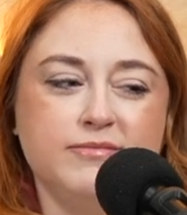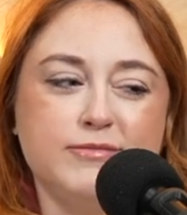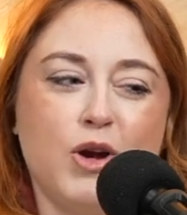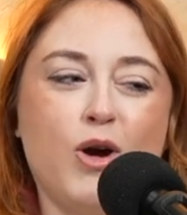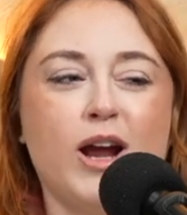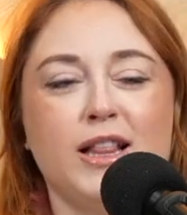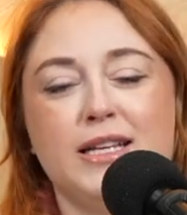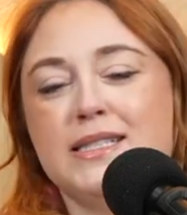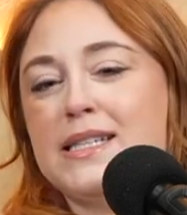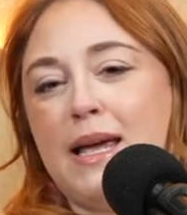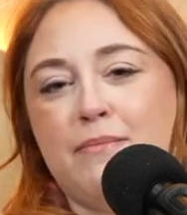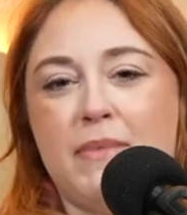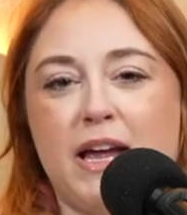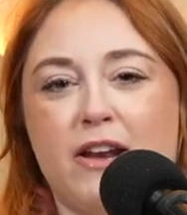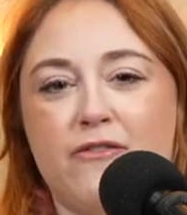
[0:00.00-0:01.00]
Or at least I'm
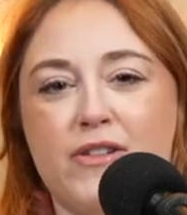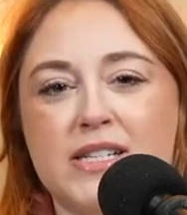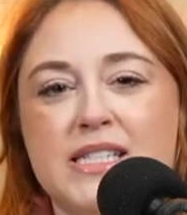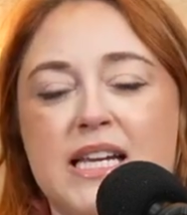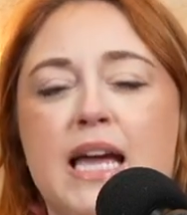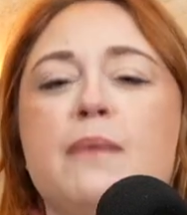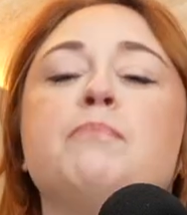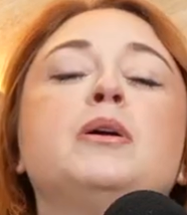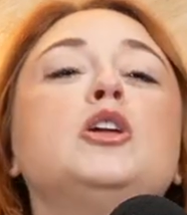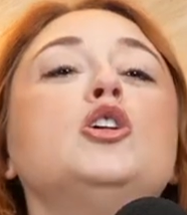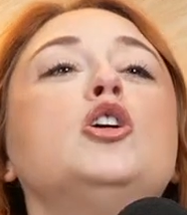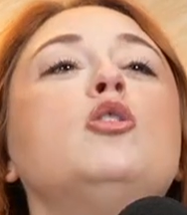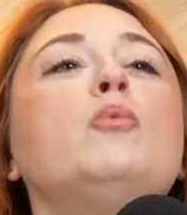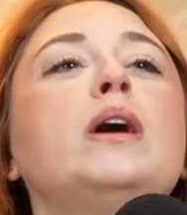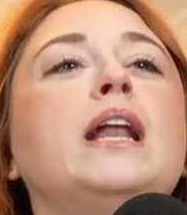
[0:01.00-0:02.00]
manifesting it. But you
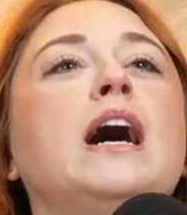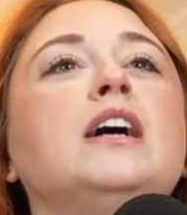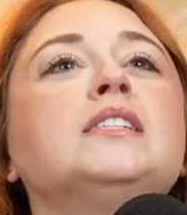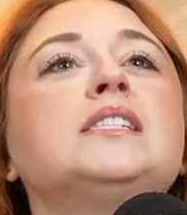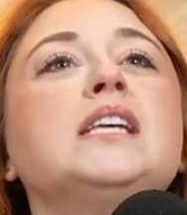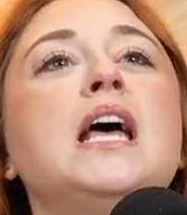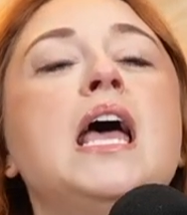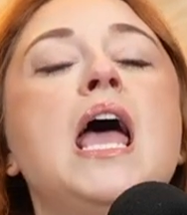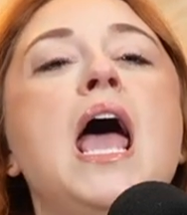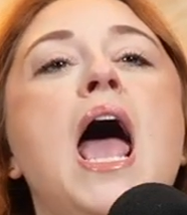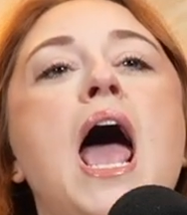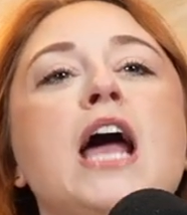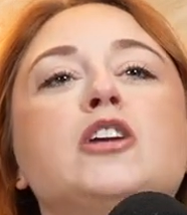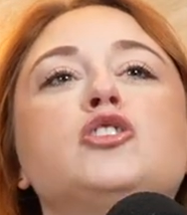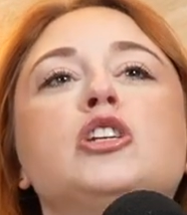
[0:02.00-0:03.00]
know what else?
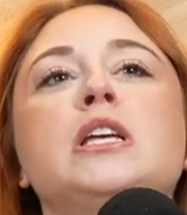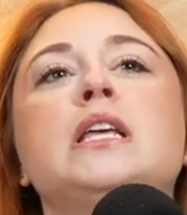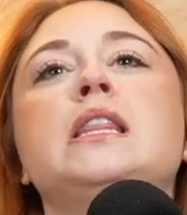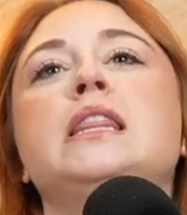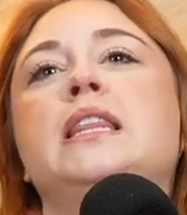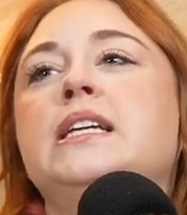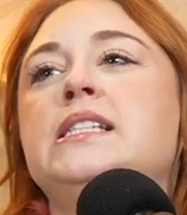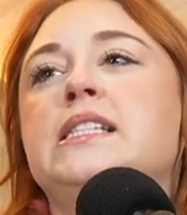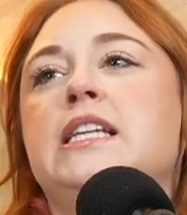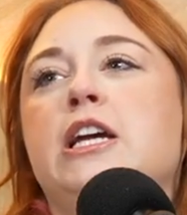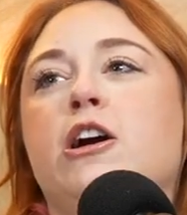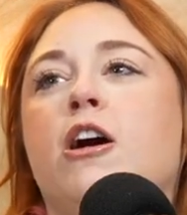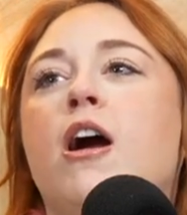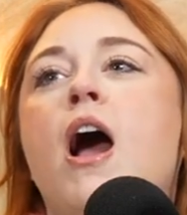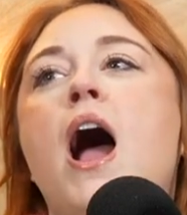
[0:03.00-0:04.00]
Actually, this
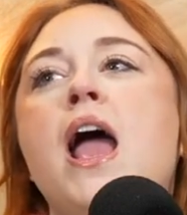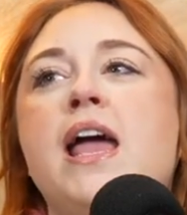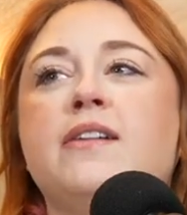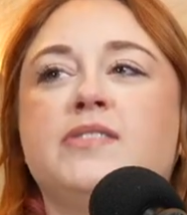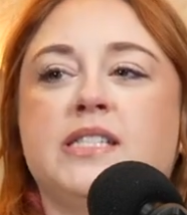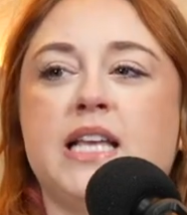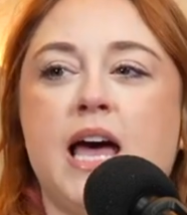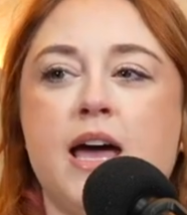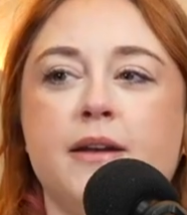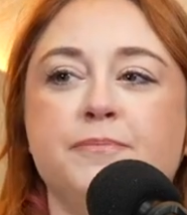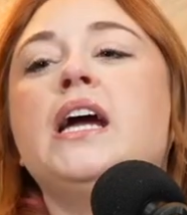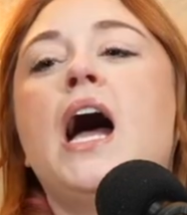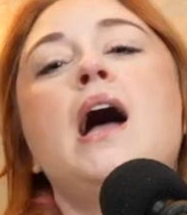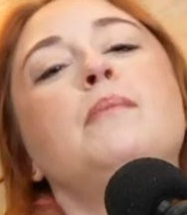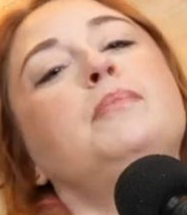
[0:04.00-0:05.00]
year I have said
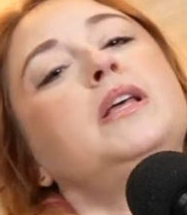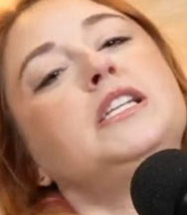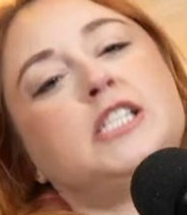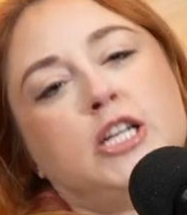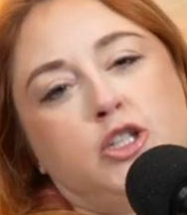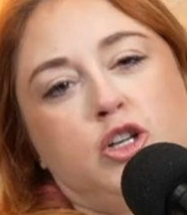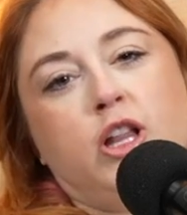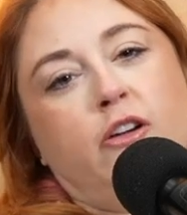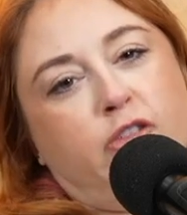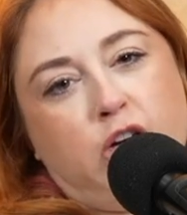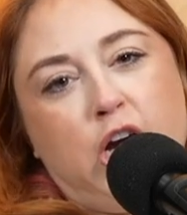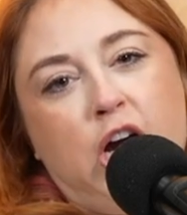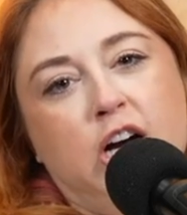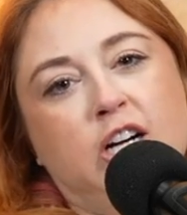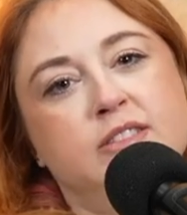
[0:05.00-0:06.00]
I'm like such a lover
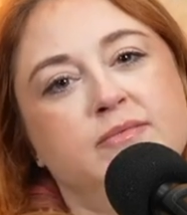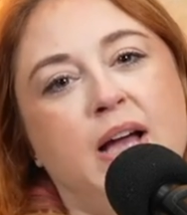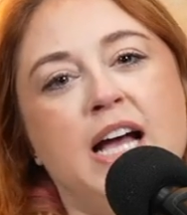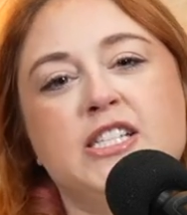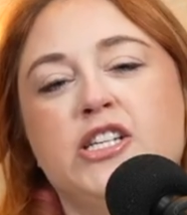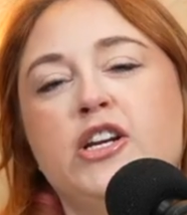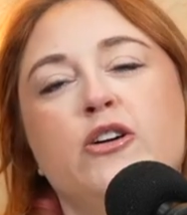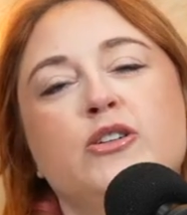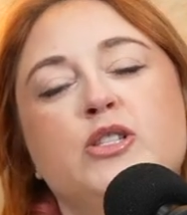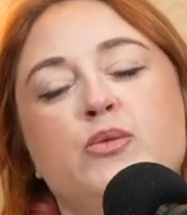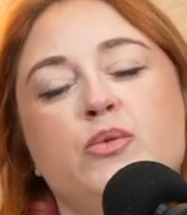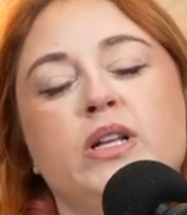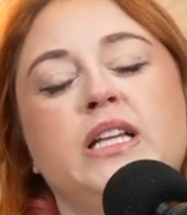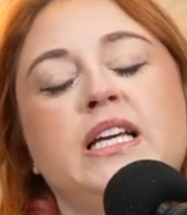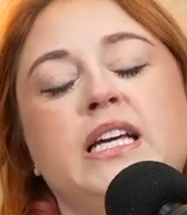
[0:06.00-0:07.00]
girl. As you know, it's
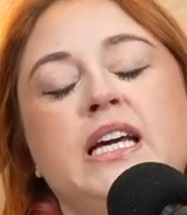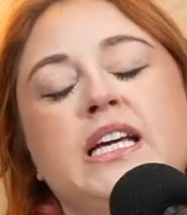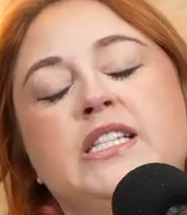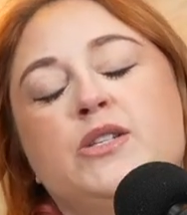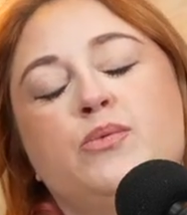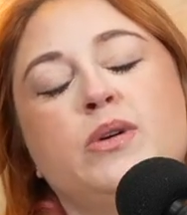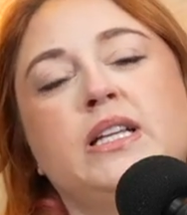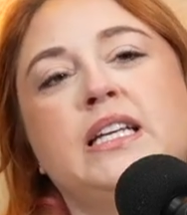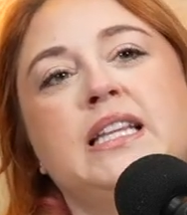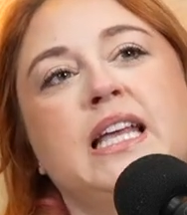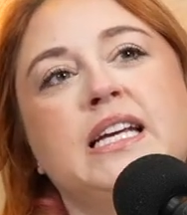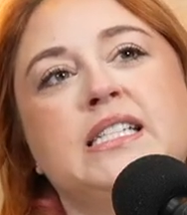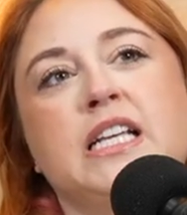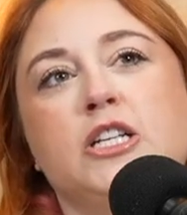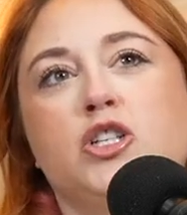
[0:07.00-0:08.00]
really
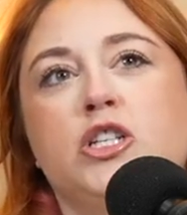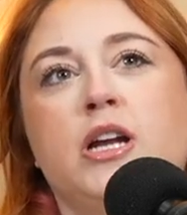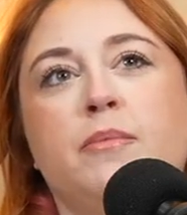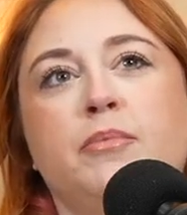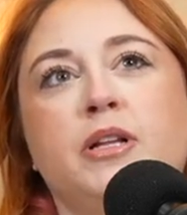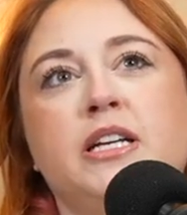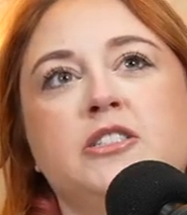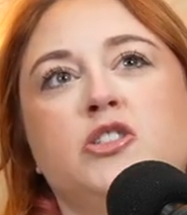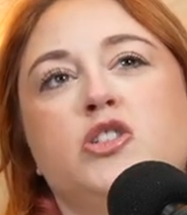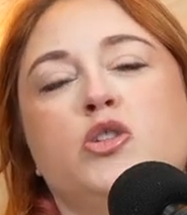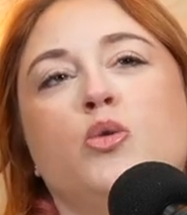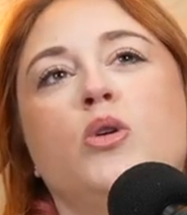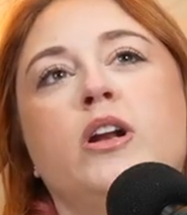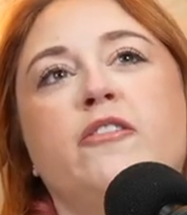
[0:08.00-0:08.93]
like such a double-edged sword.